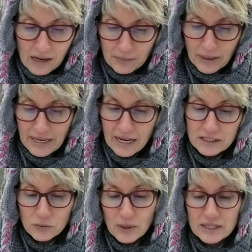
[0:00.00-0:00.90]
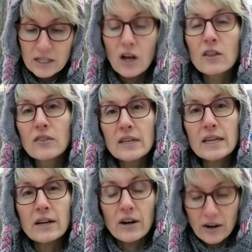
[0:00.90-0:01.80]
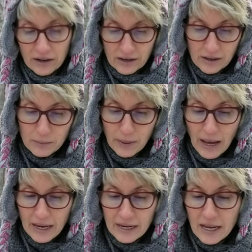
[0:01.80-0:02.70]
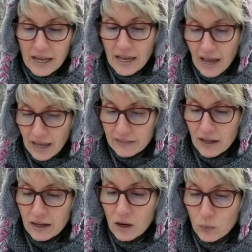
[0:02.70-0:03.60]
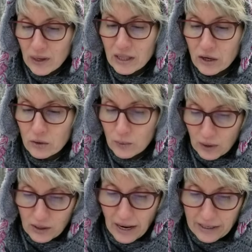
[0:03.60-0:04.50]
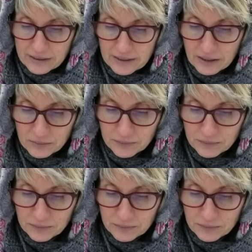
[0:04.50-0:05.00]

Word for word: My next one is called The Year by Ella Wheeler Wilcox.